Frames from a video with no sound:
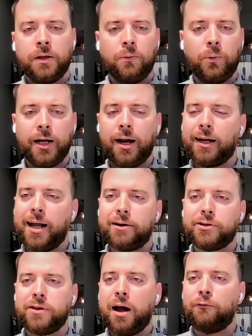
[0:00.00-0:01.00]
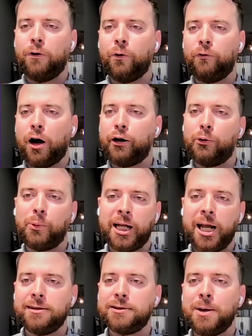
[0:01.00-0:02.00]
We got to catch that roadrunner. We
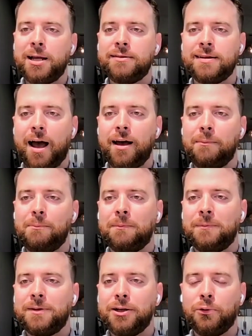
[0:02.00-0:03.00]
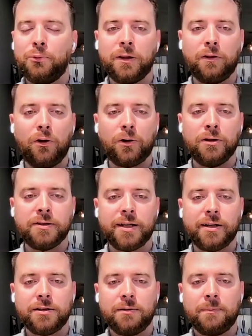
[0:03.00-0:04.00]
can't spend time dealing with
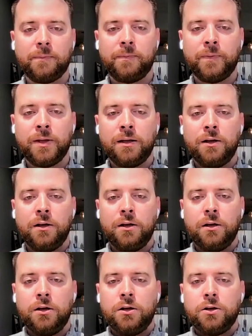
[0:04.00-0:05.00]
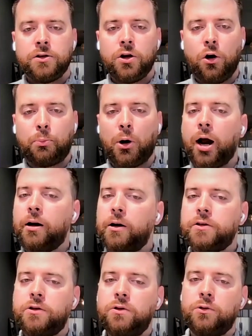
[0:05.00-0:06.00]
localization. So prior
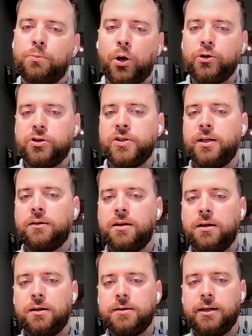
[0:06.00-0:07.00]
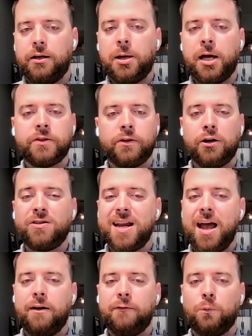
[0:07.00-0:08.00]
to purchasing the TMS, their
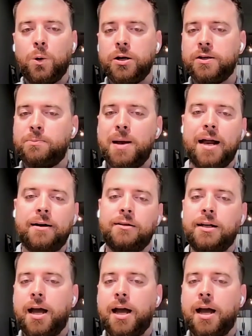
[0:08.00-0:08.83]
dev was manually